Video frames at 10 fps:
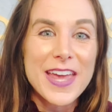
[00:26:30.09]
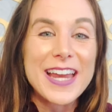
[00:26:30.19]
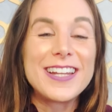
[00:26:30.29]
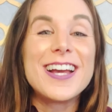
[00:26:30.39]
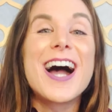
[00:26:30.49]

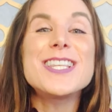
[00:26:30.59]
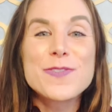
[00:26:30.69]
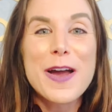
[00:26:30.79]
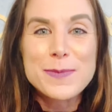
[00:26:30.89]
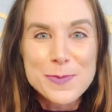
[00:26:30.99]
And God's
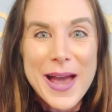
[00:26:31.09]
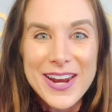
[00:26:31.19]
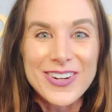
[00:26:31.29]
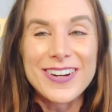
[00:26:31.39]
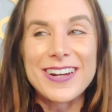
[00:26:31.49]
Vibes
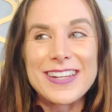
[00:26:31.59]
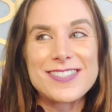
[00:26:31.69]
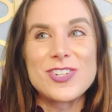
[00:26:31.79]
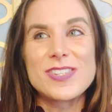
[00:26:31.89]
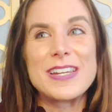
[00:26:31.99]
Matter
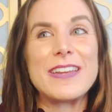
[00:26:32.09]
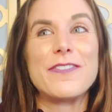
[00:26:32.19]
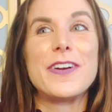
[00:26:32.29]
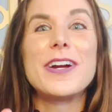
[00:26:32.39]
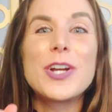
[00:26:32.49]
is just a
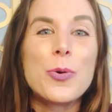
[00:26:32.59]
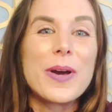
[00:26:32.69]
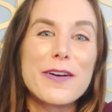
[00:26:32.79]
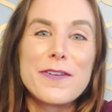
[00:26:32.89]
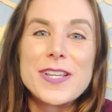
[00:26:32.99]
very
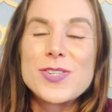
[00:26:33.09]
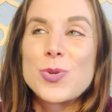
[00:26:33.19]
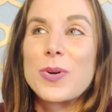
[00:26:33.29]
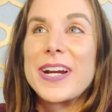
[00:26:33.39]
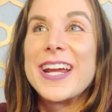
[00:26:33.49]
quick, fun
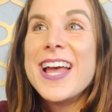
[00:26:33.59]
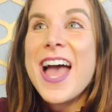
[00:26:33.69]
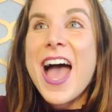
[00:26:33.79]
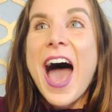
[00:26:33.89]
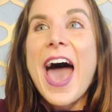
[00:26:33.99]
story.
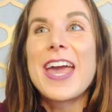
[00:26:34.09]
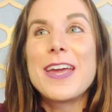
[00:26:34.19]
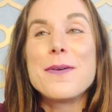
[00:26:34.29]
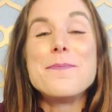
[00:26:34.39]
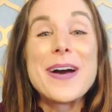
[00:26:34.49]

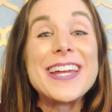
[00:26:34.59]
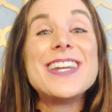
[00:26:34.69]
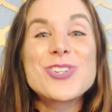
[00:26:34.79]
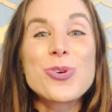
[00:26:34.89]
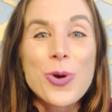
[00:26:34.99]
I, my
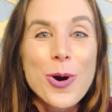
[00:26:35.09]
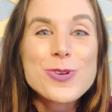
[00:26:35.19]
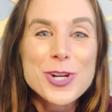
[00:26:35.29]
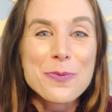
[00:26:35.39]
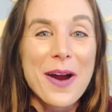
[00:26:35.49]
initial
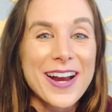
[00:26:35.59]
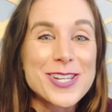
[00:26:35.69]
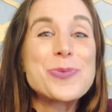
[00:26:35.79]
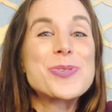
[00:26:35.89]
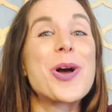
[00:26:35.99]
coaching
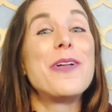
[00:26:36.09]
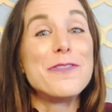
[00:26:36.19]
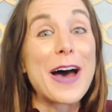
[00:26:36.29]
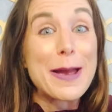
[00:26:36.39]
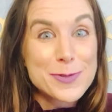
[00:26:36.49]
practice was
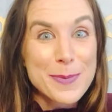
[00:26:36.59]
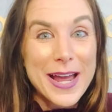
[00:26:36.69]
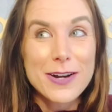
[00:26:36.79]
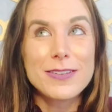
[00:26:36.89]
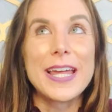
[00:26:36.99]
called Vibes
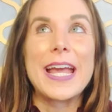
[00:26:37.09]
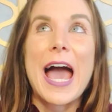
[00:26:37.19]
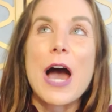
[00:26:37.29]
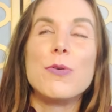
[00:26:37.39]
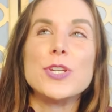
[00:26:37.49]
Matter, like
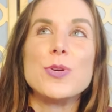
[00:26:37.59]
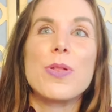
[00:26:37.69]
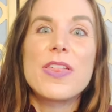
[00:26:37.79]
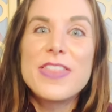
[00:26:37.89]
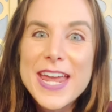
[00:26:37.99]
how you
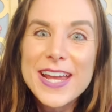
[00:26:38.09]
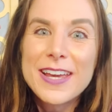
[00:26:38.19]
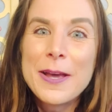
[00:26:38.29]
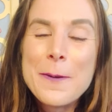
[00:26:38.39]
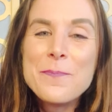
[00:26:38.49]

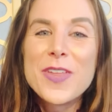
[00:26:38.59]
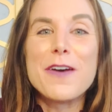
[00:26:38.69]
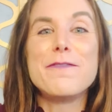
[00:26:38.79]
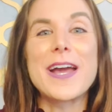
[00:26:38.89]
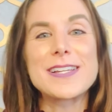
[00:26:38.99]
think
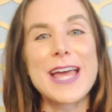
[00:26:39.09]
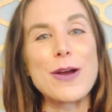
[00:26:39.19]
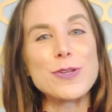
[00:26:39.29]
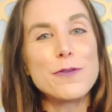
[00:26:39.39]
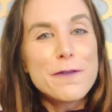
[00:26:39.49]
affects how
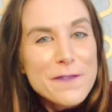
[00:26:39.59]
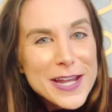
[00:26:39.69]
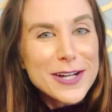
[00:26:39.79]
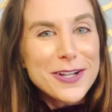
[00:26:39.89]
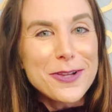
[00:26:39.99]
you
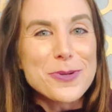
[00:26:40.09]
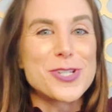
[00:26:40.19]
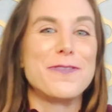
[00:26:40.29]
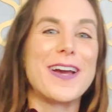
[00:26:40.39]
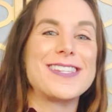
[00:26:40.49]
feel,
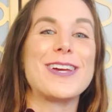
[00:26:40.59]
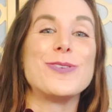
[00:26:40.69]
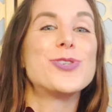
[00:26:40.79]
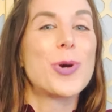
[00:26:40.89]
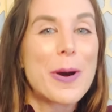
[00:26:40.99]
which affects how
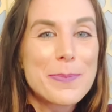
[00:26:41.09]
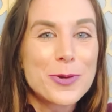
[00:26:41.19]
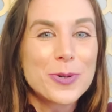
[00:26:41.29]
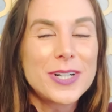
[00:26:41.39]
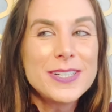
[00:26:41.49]
you show up in
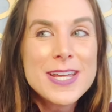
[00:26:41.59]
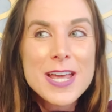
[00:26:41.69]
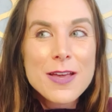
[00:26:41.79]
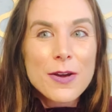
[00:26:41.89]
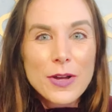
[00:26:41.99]
the world.
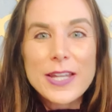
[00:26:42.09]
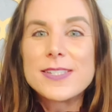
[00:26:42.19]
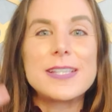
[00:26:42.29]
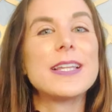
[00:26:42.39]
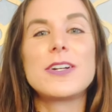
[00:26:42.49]

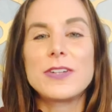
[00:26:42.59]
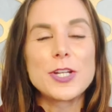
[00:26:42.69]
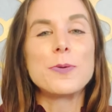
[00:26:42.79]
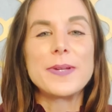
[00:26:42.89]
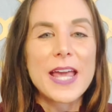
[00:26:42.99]
It's
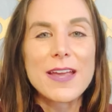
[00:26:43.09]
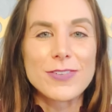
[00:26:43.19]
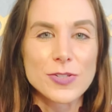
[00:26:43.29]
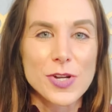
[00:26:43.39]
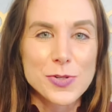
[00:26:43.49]
literally your
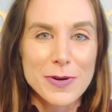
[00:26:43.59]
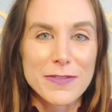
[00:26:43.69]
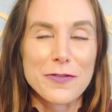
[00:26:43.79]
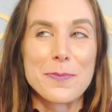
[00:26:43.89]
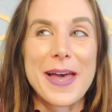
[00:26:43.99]
behavior is all
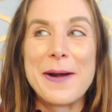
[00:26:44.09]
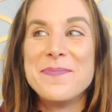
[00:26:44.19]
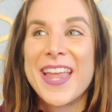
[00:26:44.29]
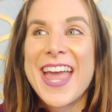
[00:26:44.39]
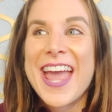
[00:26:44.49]
driven from that.
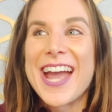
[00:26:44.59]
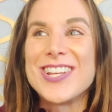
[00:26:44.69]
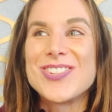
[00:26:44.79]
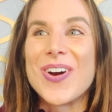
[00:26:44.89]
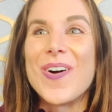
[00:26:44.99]

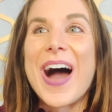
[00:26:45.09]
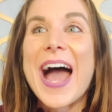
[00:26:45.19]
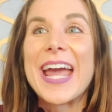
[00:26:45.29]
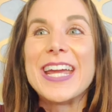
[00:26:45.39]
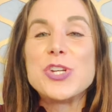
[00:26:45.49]
And so
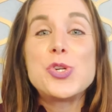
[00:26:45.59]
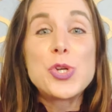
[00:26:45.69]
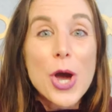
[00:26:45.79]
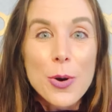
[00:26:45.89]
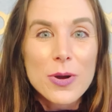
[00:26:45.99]
I
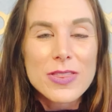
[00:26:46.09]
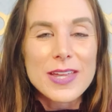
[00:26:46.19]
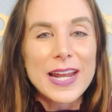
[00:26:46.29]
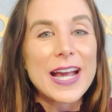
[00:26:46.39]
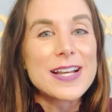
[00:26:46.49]
joke
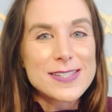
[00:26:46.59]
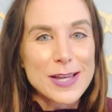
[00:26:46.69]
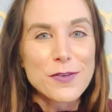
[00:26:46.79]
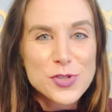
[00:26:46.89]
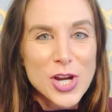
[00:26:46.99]
that I got
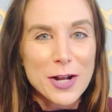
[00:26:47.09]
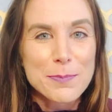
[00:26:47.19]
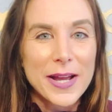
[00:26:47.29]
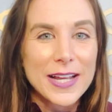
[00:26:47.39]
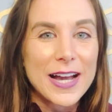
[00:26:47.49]
self-checked
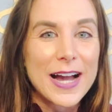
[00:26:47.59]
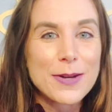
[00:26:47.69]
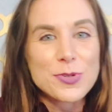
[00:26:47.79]
by God.